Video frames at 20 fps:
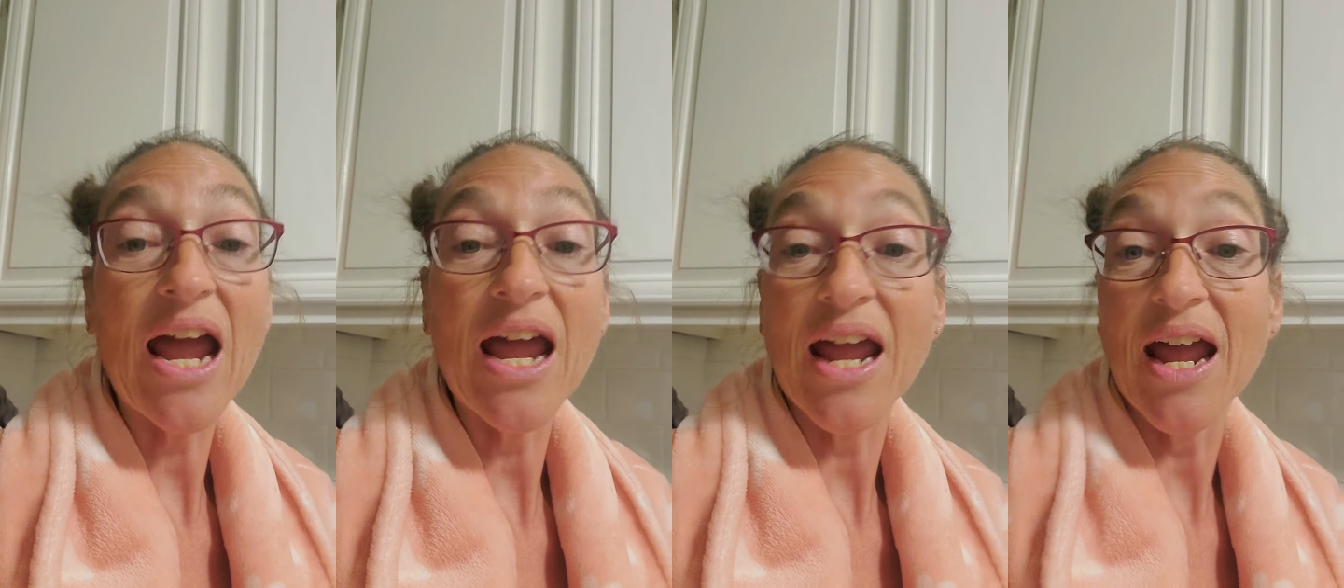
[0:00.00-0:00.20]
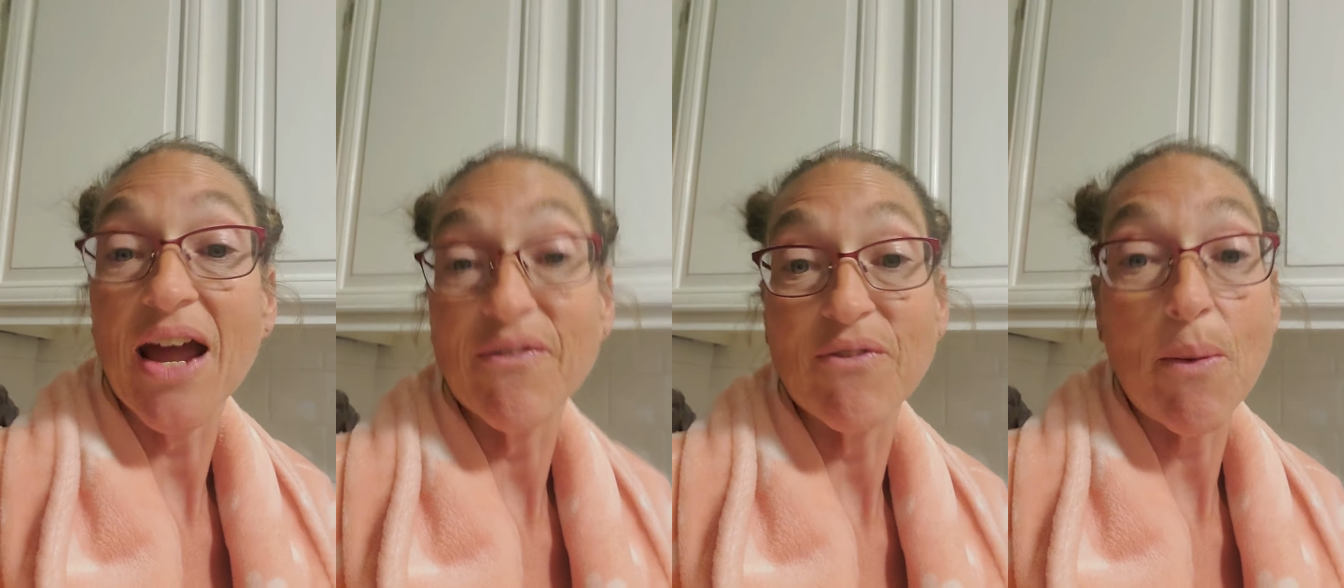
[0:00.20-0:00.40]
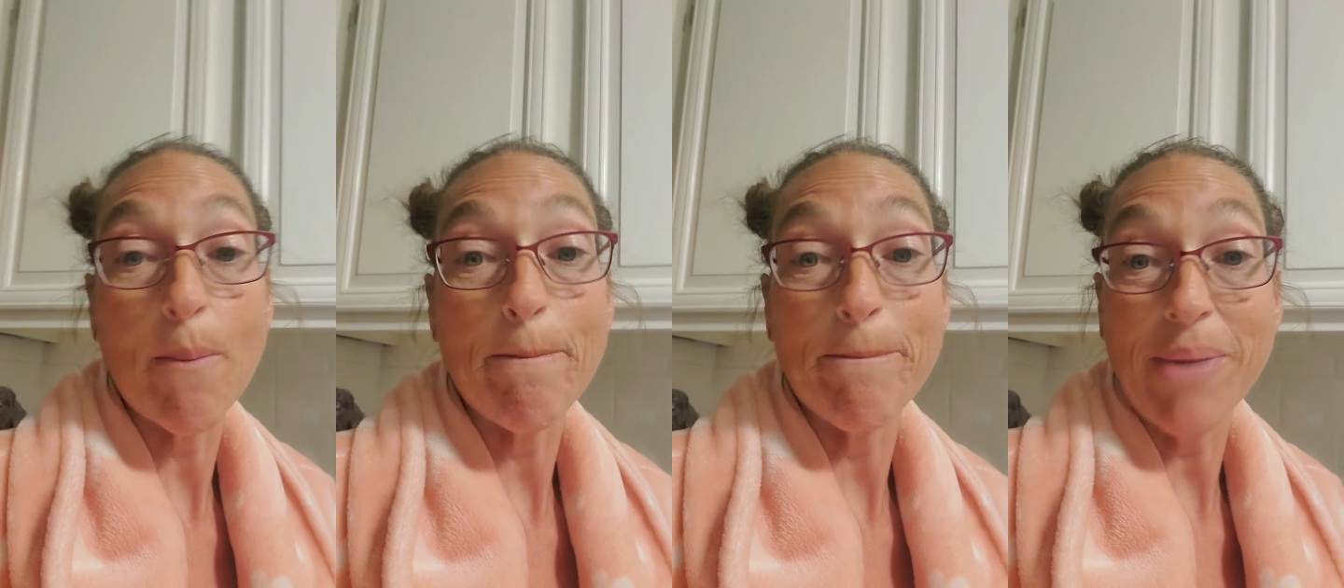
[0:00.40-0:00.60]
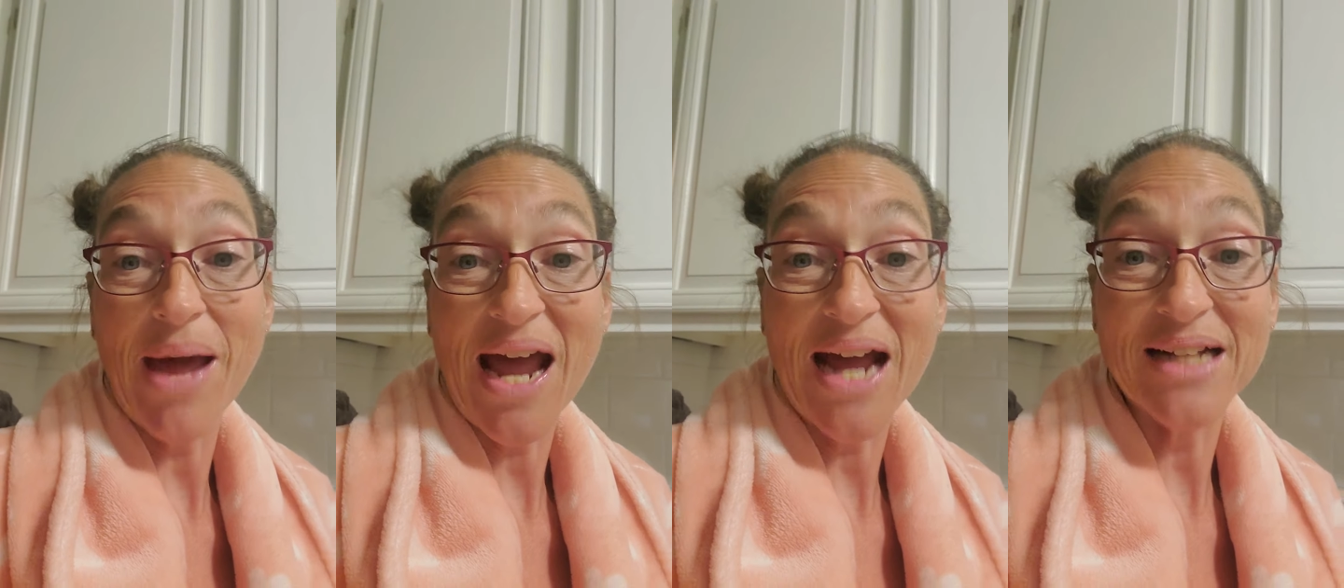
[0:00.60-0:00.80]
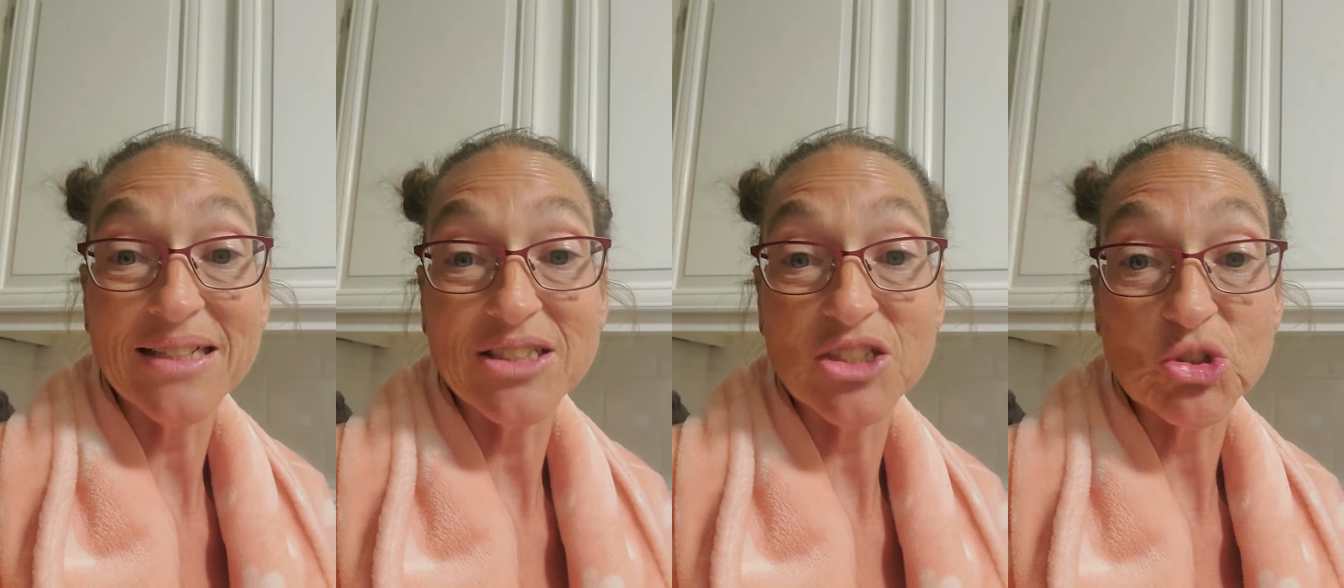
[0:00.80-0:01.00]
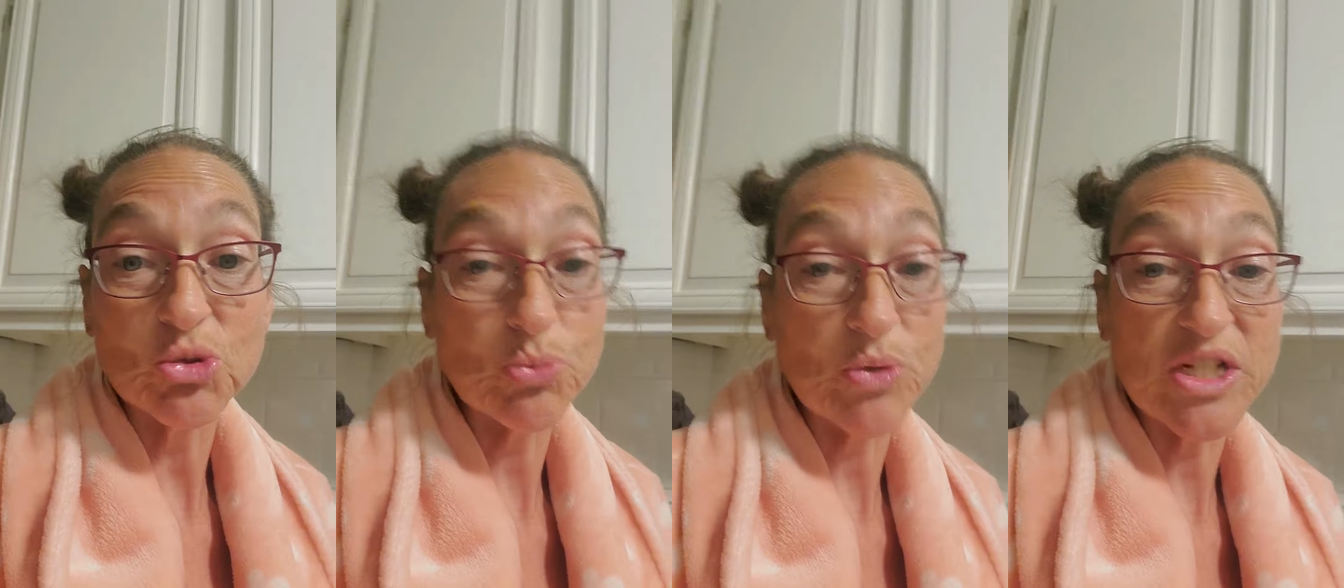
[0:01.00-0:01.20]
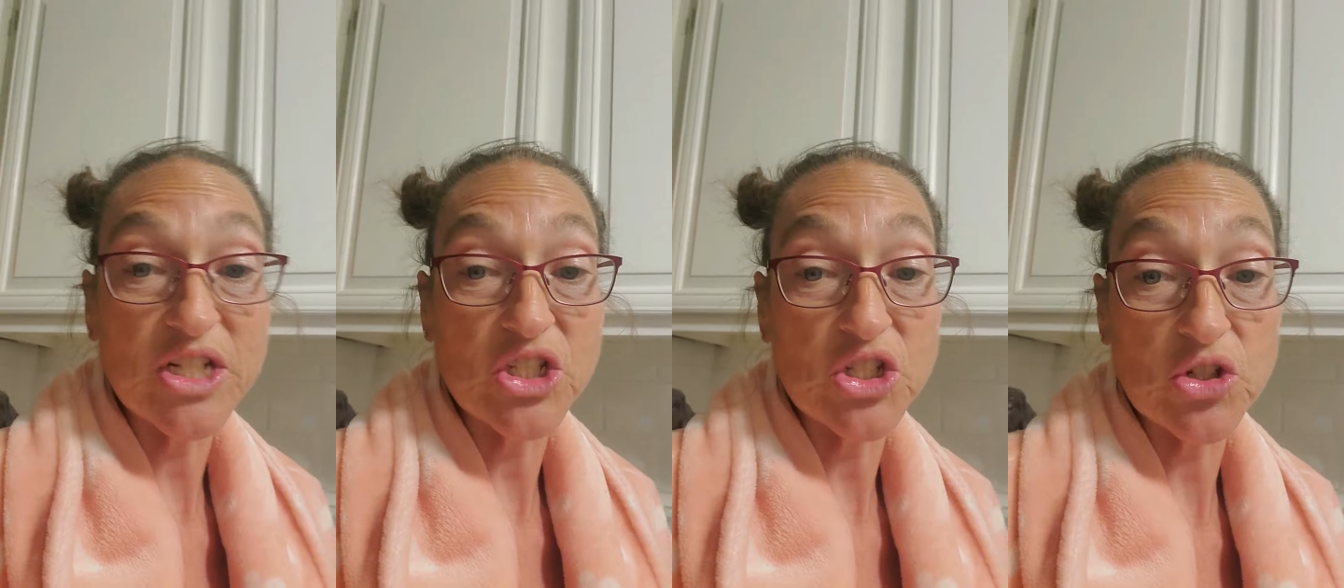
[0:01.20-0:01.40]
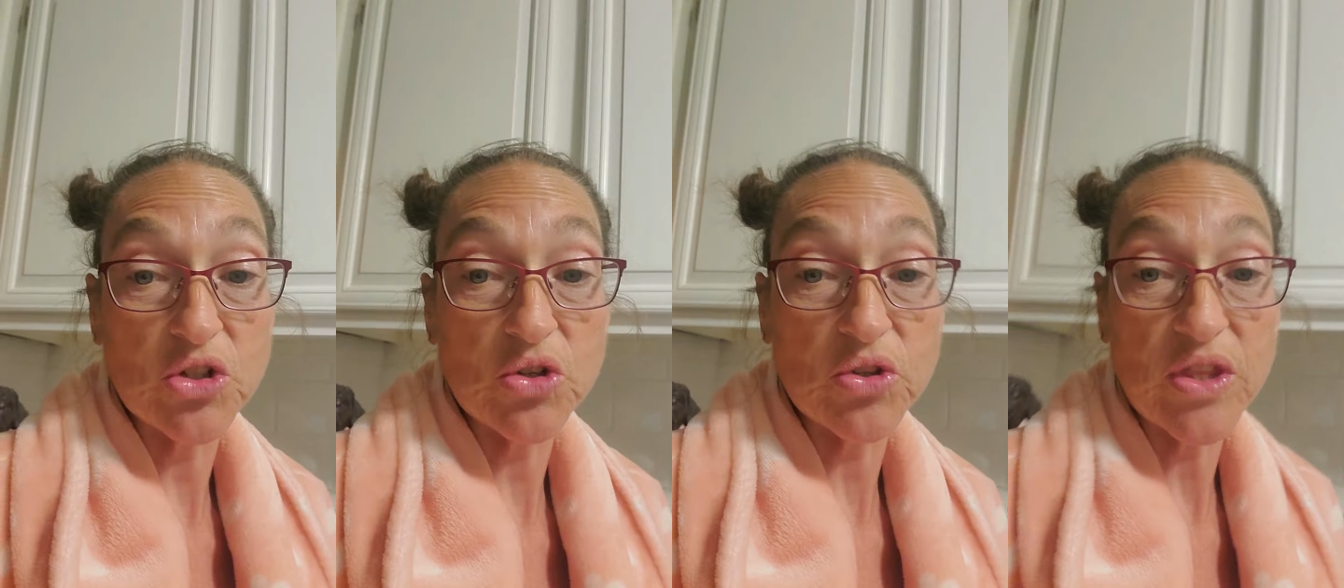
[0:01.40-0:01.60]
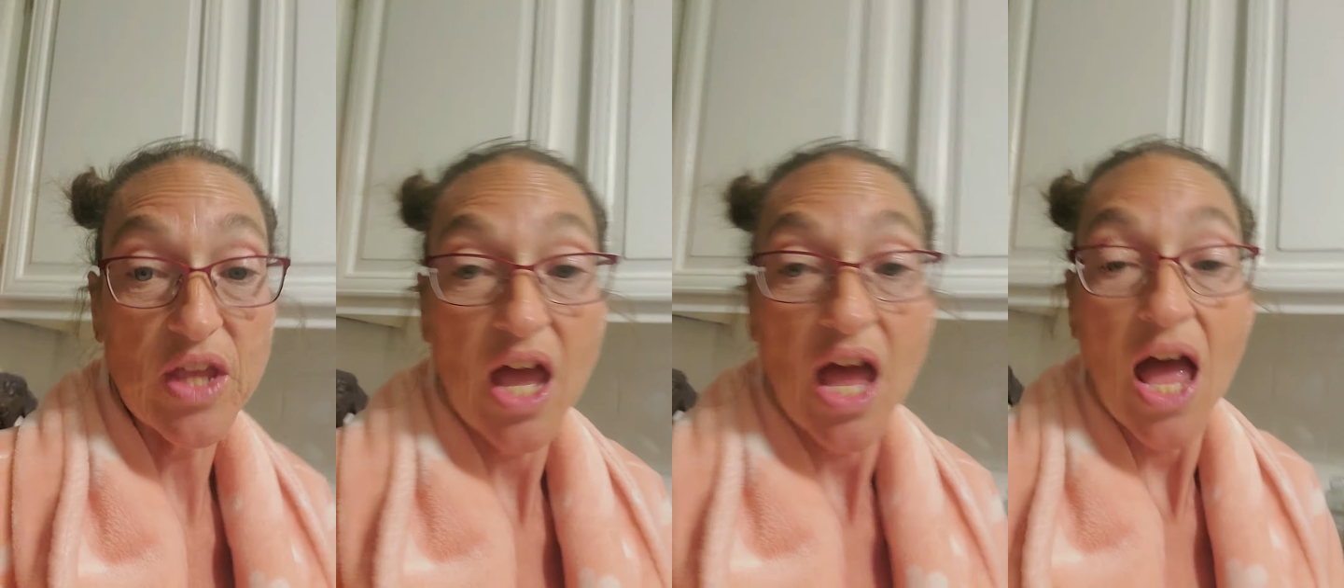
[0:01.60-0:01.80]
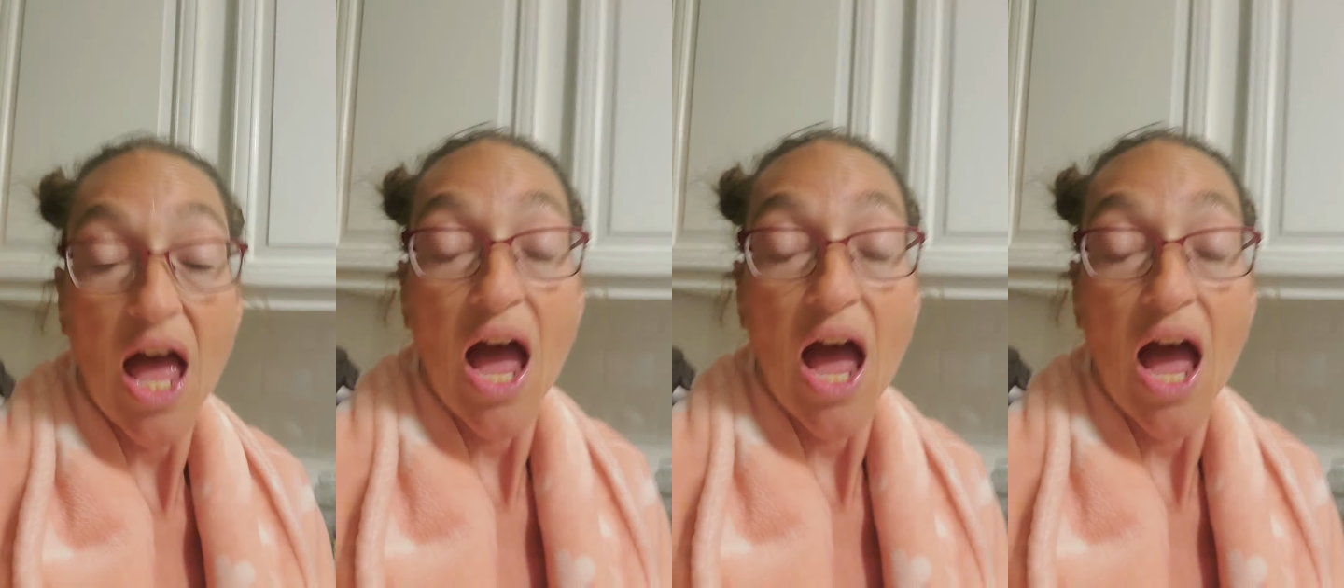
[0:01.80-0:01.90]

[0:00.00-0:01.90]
I have a bad sweet tooth.